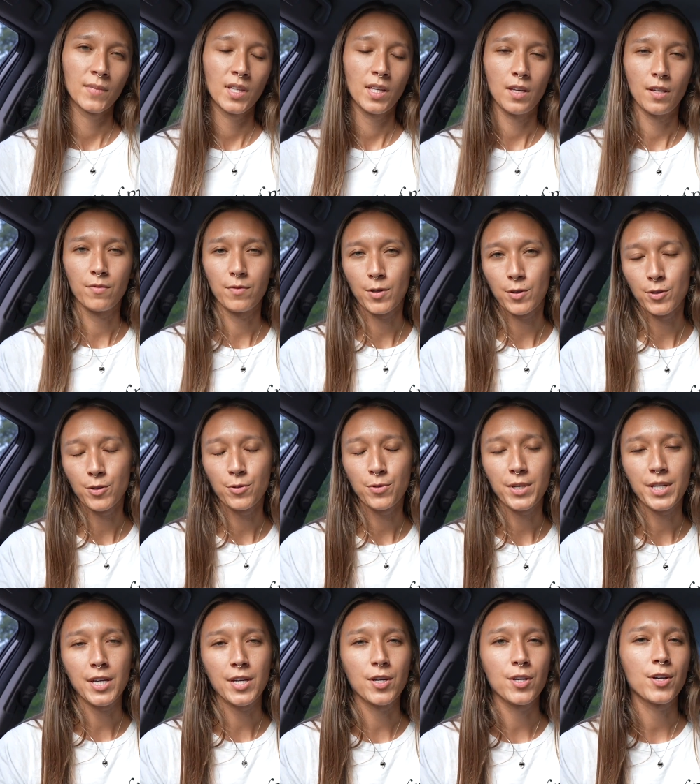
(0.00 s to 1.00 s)
If you're new
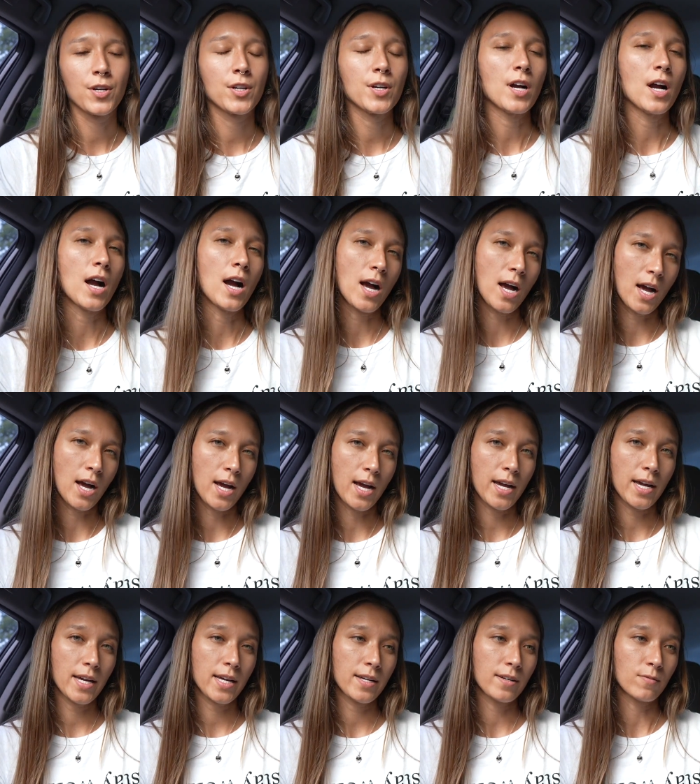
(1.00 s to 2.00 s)
here,
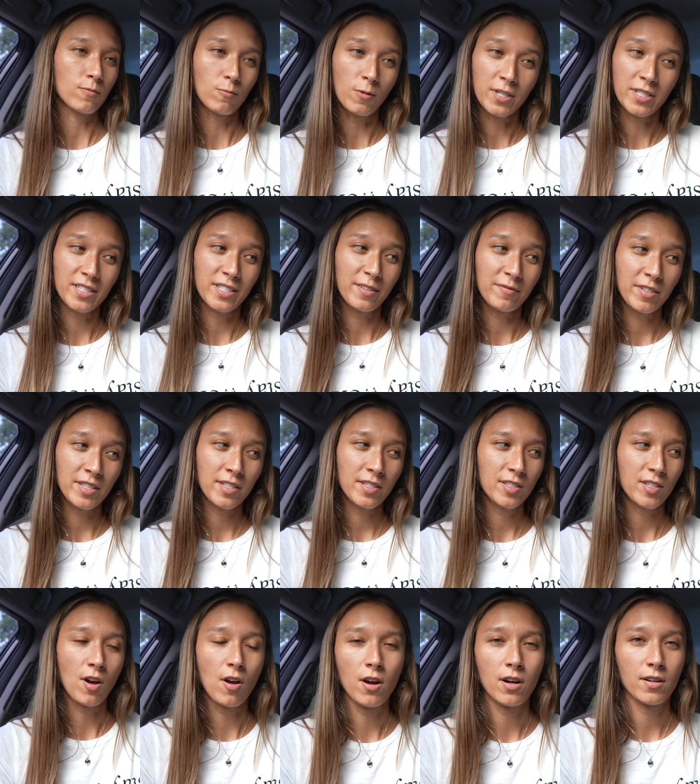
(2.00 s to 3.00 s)
I once lived in this
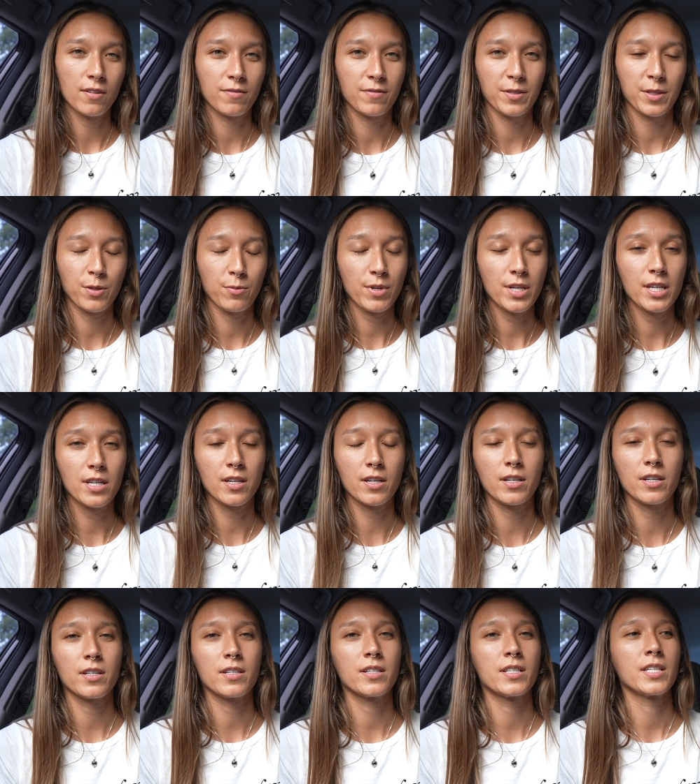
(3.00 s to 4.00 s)
car for 3
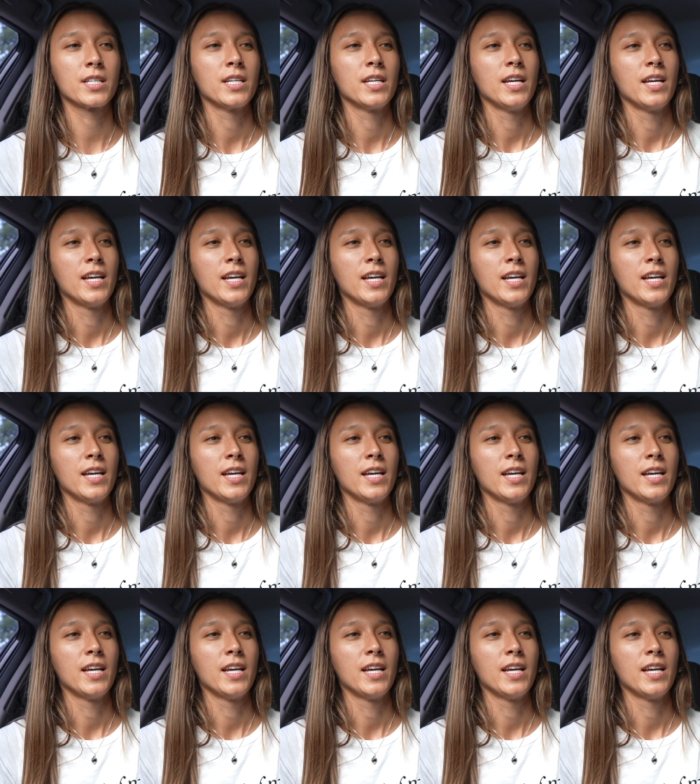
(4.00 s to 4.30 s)
years.